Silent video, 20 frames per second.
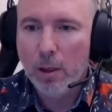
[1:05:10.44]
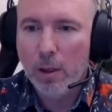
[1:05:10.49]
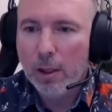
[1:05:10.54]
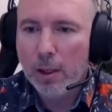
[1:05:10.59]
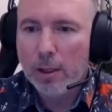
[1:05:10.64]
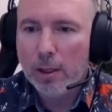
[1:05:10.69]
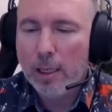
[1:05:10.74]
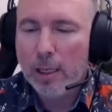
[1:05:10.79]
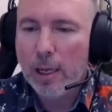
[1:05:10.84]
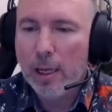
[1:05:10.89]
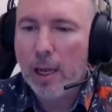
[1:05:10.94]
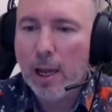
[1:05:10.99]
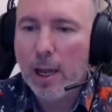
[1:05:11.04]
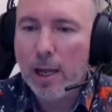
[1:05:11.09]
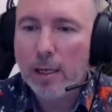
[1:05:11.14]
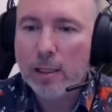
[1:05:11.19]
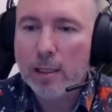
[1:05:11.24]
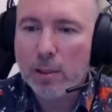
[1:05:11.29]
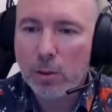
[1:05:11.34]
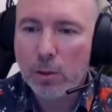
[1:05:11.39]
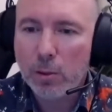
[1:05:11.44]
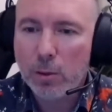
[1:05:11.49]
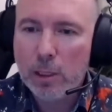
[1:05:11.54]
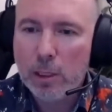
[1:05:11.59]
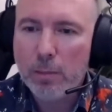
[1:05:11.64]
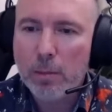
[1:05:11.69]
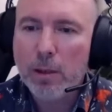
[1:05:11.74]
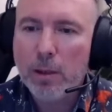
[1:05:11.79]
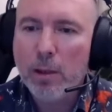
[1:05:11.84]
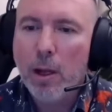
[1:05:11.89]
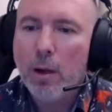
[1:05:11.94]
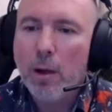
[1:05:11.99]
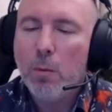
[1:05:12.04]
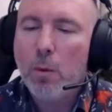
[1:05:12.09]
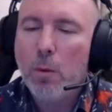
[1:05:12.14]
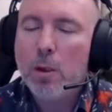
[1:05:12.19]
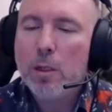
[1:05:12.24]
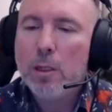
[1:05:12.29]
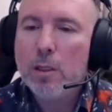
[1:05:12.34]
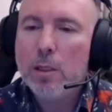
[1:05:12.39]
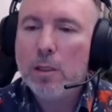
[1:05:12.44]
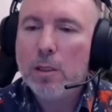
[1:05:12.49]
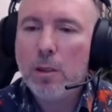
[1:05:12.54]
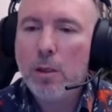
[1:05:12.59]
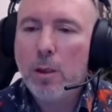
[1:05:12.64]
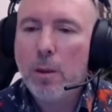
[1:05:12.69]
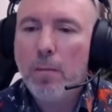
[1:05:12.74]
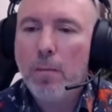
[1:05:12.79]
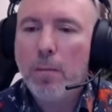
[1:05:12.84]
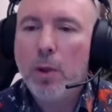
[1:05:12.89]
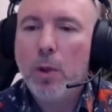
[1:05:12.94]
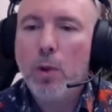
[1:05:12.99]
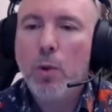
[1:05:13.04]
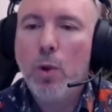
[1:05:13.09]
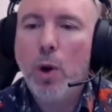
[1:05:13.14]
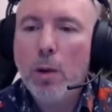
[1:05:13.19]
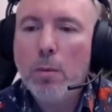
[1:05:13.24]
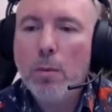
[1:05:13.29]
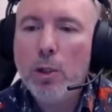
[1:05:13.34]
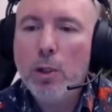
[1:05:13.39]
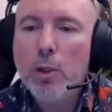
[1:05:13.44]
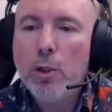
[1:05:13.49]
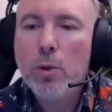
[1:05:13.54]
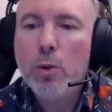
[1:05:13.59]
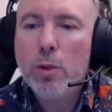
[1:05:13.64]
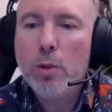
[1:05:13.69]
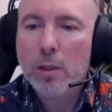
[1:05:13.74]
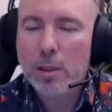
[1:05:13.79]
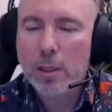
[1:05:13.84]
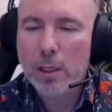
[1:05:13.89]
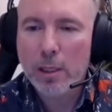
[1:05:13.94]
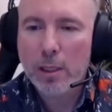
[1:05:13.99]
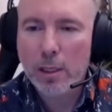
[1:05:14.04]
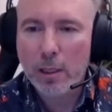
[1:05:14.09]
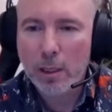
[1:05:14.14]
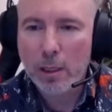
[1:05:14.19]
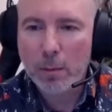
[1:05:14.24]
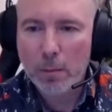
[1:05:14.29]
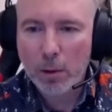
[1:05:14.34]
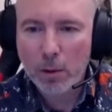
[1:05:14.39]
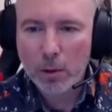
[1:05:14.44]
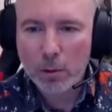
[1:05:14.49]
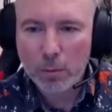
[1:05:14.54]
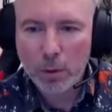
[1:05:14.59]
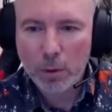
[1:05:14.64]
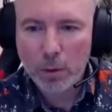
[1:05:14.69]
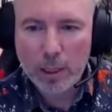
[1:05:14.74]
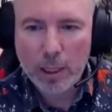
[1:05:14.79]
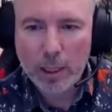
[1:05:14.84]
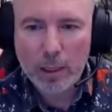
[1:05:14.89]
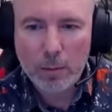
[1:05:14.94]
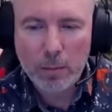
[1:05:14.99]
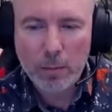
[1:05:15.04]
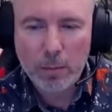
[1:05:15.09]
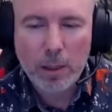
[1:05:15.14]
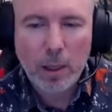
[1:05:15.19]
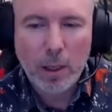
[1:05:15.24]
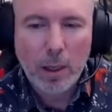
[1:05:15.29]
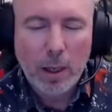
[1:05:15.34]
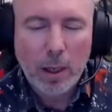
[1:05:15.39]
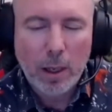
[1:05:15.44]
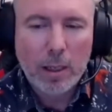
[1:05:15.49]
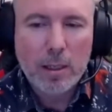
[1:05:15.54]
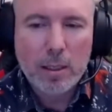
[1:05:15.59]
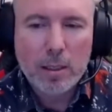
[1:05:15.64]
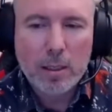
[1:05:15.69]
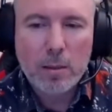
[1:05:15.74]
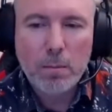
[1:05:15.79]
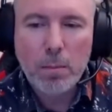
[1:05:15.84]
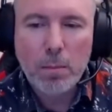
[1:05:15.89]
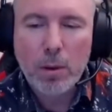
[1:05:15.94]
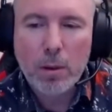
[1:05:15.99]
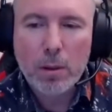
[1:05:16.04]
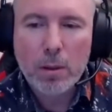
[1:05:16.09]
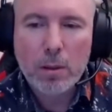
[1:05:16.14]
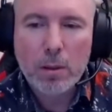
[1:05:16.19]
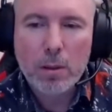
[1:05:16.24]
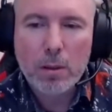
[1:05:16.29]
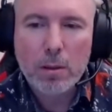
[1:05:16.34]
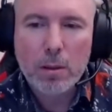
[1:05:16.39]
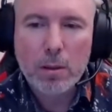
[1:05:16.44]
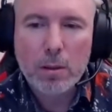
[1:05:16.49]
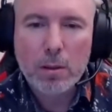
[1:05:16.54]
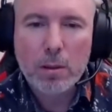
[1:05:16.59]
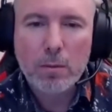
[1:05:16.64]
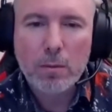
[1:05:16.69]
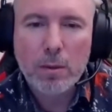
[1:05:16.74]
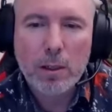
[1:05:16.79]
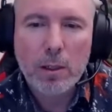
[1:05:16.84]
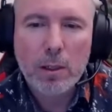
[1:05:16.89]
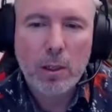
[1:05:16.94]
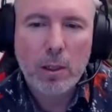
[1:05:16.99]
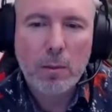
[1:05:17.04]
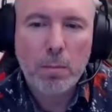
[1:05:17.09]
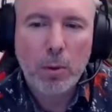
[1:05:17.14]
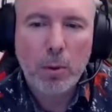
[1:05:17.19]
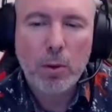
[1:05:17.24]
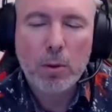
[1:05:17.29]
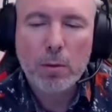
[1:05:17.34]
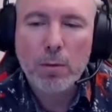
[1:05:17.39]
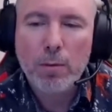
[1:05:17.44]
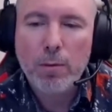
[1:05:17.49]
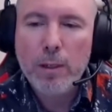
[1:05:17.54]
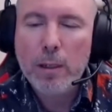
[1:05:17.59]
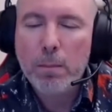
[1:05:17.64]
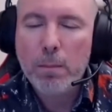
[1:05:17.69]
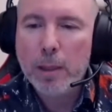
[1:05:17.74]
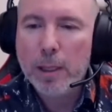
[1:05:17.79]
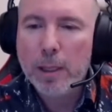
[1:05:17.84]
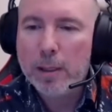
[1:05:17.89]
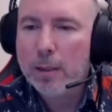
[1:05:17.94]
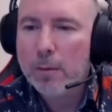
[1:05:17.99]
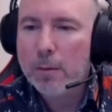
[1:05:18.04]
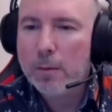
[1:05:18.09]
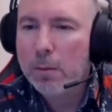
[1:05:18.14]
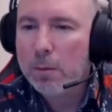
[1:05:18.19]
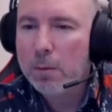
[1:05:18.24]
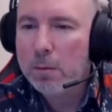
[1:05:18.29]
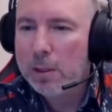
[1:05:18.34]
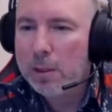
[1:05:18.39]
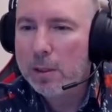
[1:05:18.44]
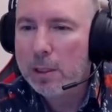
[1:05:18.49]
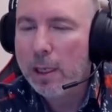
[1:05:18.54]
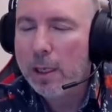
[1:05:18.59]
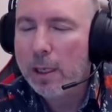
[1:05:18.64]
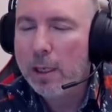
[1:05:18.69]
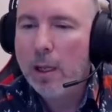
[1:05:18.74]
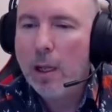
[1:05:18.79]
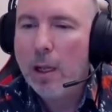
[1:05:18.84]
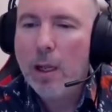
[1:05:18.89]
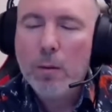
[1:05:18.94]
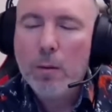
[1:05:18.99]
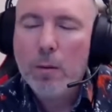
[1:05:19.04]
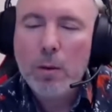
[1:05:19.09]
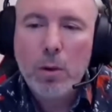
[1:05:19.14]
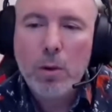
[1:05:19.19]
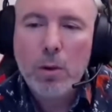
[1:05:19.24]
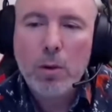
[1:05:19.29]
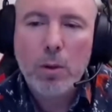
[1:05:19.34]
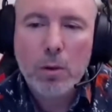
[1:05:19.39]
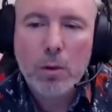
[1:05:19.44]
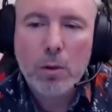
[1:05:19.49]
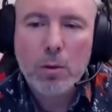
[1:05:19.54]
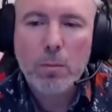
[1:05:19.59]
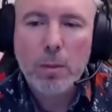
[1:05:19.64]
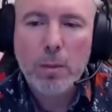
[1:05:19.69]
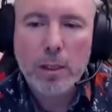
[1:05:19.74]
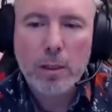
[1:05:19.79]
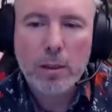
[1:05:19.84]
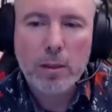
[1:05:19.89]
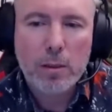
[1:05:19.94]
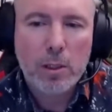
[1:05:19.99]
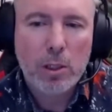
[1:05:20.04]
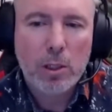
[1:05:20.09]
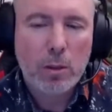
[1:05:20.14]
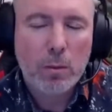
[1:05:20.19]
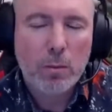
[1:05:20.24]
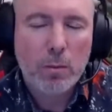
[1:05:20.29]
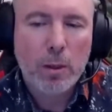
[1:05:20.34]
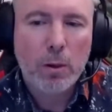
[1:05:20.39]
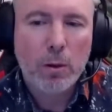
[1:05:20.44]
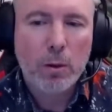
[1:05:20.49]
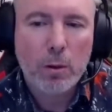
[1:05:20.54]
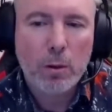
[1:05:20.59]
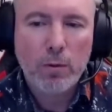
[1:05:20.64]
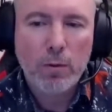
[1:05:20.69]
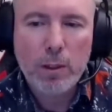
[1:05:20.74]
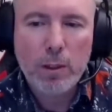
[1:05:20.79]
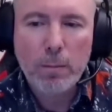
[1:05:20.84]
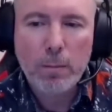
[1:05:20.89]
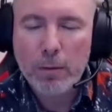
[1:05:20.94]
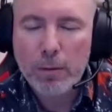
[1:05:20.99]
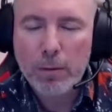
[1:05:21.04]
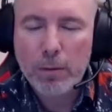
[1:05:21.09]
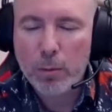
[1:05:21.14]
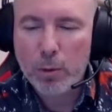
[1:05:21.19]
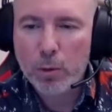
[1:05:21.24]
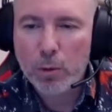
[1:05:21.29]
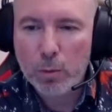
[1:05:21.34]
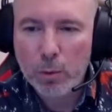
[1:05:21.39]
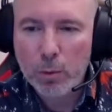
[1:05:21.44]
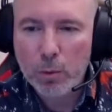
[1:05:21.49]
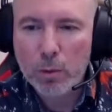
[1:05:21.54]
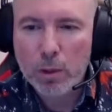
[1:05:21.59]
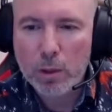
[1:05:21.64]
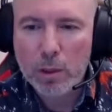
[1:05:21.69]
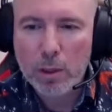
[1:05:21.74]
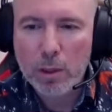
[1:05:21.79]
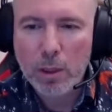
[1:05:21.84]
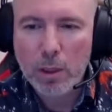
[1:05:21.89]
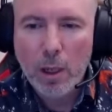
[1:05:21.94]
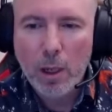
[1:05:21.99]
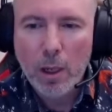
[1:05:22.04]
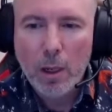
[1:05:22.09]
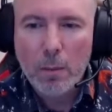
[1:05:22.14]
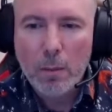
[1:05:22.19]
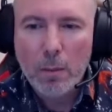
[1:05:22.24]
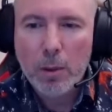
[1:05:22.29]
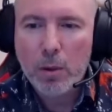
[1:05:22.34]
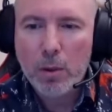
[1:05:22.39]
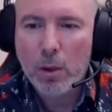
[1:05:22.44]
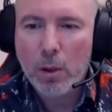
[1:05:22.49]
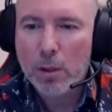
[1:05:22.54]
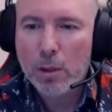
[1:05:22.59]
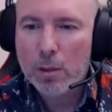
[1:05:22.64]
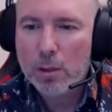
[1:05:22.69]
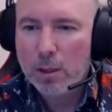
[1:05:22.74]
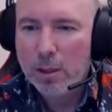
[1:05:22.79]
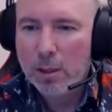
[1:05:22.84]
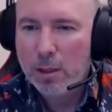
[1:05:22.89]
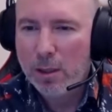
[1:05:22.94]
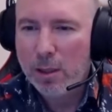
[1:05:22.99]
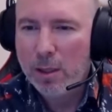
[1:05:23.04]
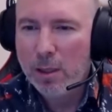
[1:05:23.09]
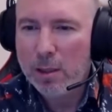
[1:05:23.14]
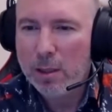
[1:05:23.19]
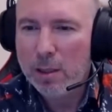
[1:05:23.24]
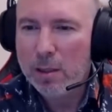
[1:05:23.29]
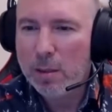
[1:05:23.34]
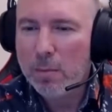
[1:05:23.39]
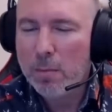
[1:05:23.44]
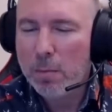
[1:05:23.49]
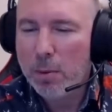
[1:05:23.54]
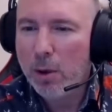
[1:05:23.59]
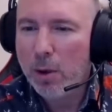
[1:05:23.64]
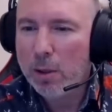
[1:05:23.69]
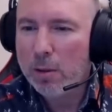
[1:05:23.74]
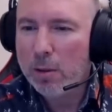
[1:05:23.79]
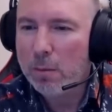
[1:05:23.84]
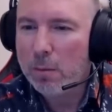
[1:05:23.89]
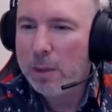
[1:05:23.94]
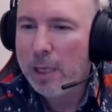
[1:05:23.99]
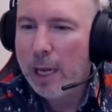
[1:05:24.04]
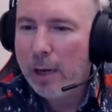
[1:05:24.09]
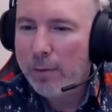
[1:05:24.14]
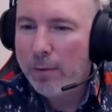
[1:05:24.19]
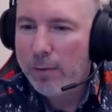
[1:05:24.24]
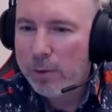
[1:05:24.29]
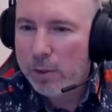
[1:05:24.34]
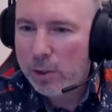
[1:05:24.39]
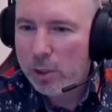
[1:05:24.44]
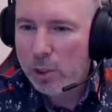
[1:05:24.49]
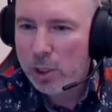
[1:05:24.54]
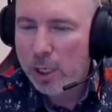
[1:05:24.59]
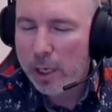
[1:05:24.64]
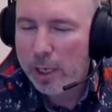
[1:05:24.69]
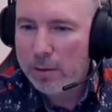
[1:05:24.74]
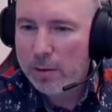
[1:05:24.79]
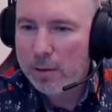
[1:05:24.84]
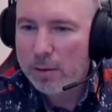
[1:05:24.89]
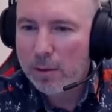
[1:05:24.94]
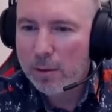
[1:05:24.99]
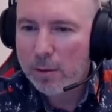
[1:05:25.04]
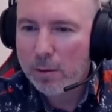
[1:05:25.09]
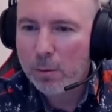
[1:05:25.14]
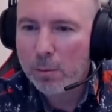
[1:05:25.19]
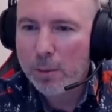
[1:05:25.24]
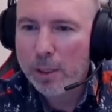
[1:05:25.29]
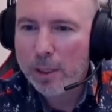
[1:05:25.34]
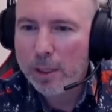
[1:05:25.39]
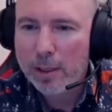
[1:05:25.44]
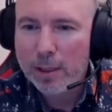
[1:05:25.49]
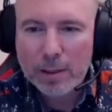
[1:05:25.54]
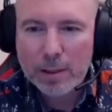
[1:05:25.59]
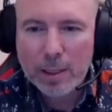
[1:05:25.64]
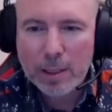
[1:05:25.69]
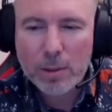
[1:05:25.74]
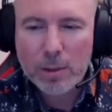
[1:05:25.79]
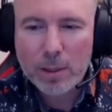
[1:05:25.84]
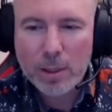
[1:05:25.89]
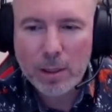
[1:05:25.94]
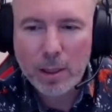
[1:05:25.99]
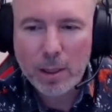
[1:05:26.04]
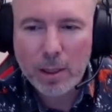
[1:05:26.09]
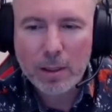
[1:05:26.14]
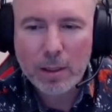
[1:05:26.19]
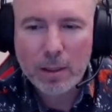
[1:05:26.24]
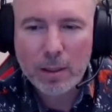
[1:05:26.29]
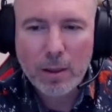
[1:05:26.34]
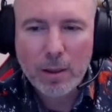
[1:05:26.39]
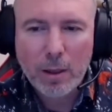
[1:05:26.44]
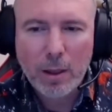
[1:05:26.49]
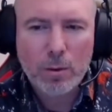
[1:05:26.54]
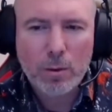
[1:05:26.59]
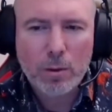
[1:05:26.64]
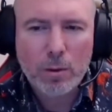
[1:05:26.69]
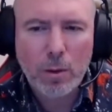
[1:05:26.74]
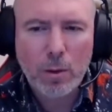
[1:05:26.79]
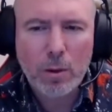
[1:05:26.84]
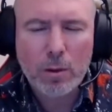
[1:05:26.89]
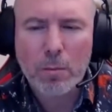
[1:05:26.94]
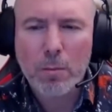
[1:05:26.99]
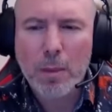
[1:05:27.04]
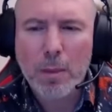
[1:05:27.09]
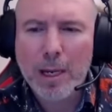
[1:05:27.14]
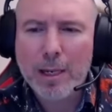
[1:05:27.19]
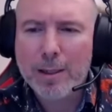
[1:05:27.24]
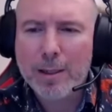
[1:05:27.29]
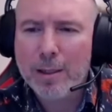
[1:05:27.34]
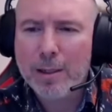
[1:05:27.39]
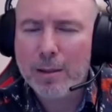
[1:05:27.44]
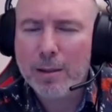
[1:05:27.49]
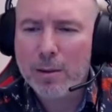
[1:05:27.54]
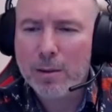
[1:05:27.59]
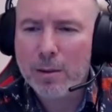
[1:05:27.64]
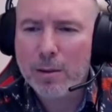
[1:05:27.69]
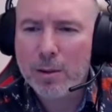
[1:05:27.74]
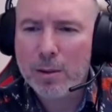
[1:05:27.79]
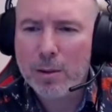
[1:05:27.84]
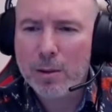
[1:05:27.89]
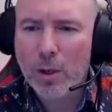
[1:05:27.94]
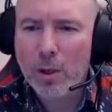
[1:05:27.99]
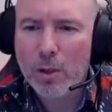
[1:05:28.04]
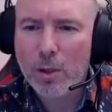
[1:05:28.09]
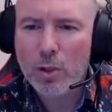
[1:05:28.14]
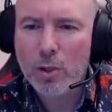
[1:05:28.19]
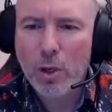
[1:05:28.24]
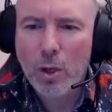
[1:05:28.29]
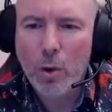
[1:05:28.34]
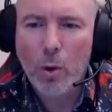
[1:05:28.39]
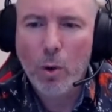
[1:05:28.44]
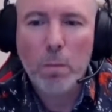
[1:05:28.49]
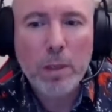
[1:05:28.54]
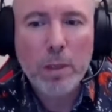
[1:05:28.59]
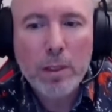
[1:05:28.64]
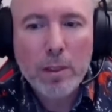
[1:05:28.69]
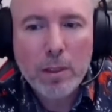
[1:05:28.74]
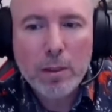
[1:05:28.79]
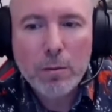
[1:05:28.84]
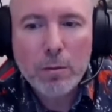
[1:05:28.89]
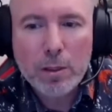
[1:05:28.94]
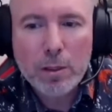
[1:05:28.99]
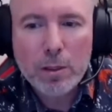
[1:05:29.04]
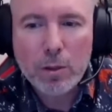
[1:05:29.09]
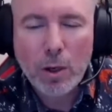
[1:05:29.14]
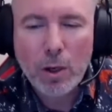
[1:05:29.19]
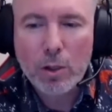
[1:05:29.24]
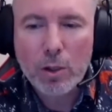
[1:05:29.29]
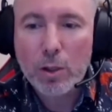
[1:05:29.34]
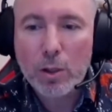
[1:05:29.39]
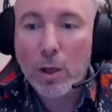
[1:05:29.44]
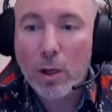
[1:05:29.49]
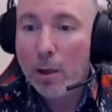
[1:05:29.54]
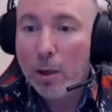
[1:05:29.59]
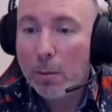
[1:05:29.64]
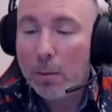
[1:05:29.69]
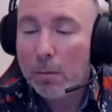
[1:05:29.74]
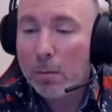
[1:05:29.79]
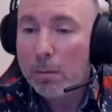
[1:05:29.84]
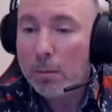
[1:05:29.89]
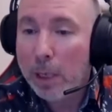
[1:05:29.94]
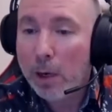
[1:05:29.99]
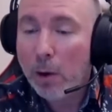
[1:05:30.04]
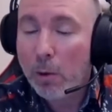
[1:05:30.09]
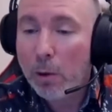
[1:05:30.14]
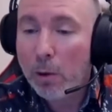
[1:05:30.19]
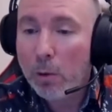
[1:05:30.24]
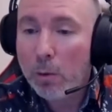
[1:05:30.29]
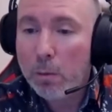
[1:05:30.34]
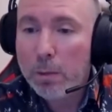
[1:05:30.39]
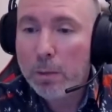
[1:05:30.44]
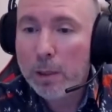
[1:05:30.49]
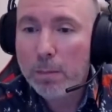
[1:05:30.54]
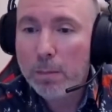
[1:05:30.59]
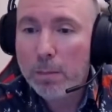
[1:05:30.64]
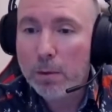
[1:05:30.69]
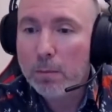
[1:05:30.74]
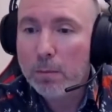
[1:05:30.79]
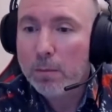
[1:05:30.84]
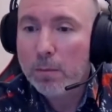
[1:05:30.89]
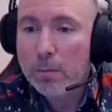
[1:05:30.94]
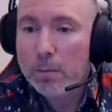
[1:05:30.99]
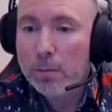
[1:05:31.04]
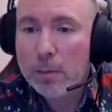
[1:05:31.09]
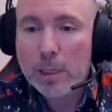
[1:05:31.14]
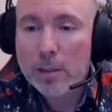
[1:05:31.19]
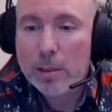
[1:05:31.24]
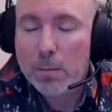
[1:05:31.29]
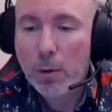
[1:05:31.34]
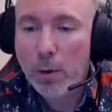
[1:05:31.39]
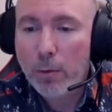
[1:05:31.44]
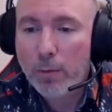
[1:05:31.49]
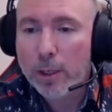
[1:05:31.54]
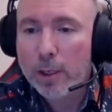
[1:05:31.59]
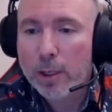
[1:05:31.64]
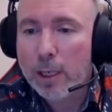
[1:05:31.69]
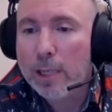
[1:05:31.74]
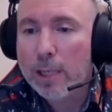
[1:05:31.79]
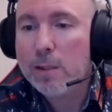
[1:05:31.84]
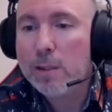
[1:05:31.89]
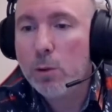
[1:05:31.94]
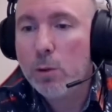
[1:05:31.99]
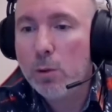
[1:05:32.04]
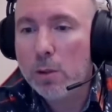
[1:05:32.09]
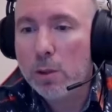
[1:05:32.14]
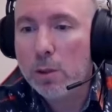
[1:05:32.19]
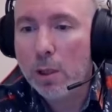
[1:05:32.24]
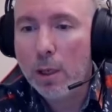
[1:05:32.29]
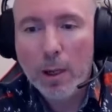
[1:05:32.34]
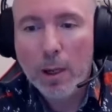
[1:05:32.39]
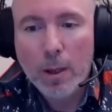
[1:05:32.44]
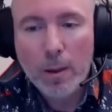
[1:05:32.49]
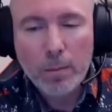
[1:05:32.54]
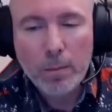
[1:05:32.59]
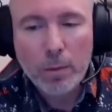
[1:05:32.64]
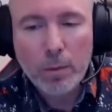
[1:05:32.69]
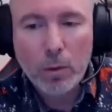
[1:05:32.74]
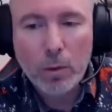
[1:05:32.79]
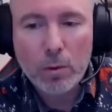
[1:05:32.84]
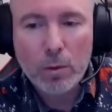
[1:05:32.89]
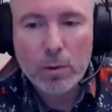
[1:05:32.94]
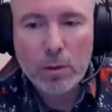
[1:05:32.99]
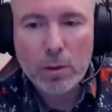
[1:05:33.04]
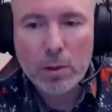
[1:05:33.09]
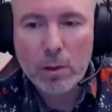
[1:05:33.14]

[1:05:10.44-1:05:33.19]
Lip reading: And it's so deep in what is the normal user thinking about, what can it be. And this is a really important feedback. That what we're saying, we want not to make a decision without the feedback from the community, because it's important. We have this chance to making something like, how it's called, marketing research, opinion research by our own people. That's perfect. Let's use it. Don't